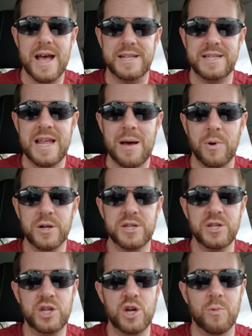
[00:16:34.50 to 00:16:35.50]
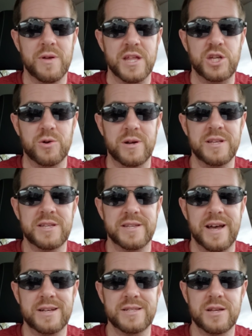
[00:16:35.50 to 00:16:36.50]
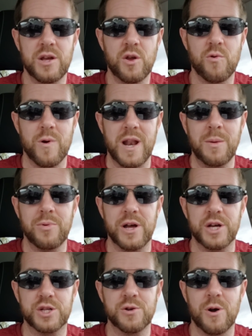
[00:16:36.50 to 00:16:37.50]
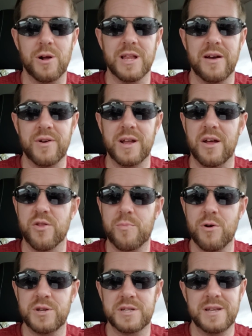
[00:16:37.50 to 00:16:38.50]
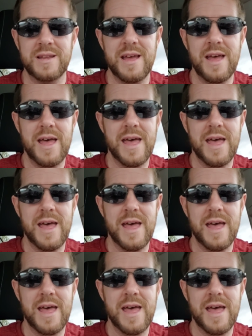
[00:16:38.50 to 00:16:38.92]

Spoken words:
It didn't have much to do with enjoying the sex, creating pleasure, or loving another person.